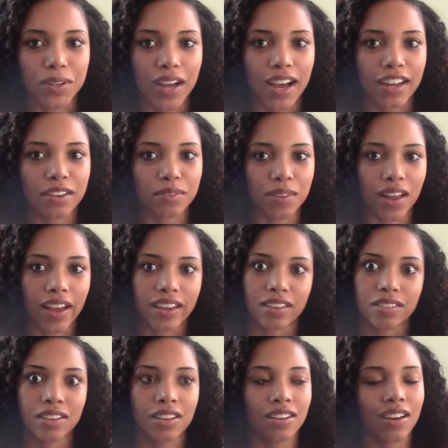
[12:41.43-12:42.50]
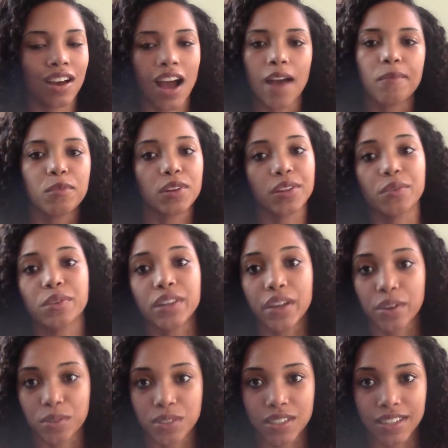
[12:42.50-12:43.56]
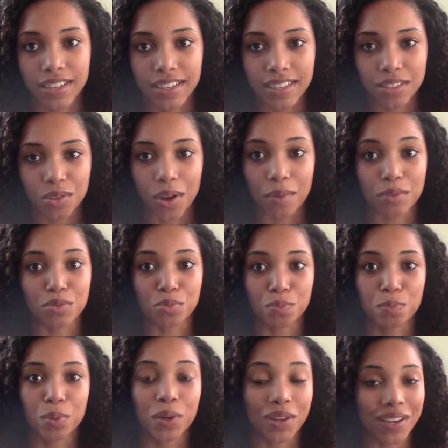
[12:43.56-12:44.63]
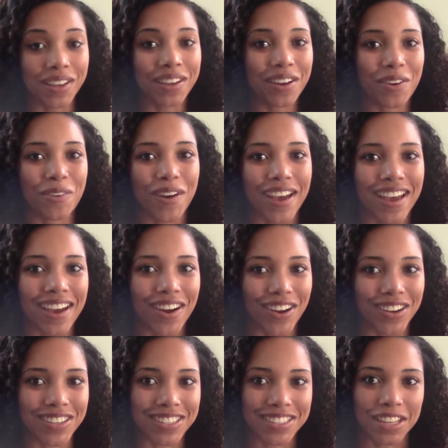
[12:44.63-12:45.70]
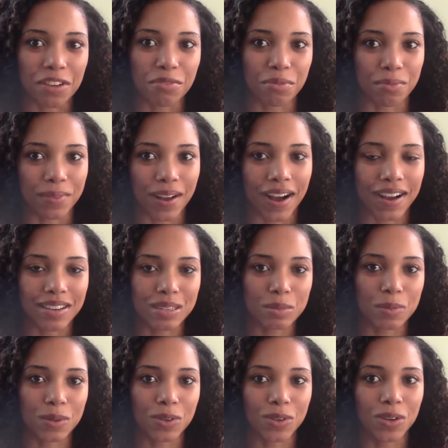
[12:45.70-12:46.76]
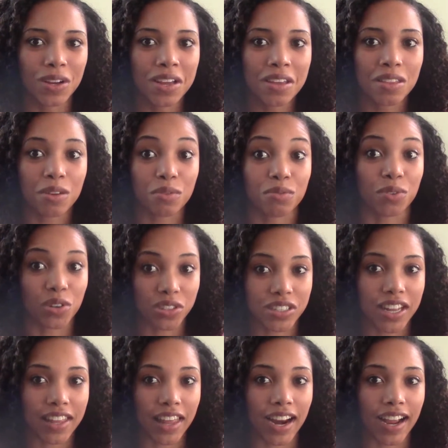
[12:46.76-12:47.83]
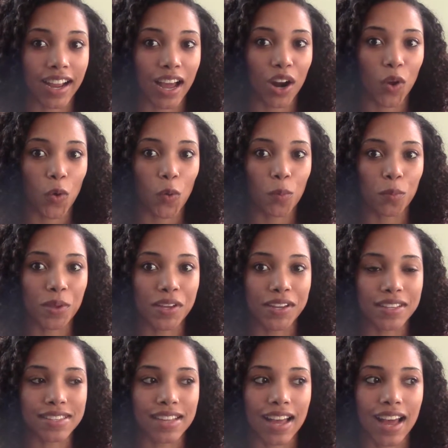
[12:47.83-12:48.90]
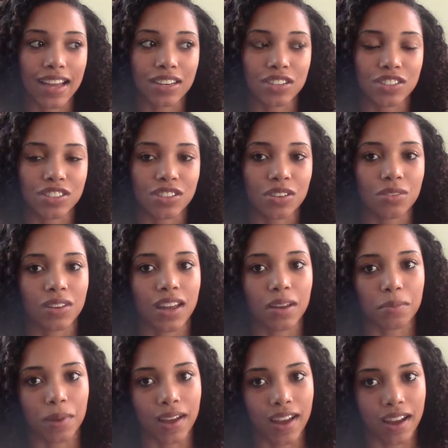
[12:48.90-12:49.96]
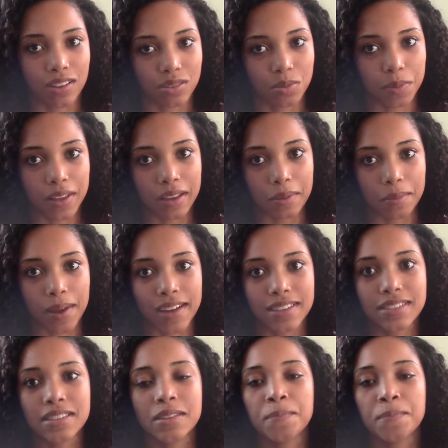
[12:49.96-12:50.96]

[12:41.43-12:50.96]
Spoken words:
Kind of like, I'm really, really OCD, so I was putting away all the stuff from the hospital the first day that I got home, because I just don't like my house being a mess.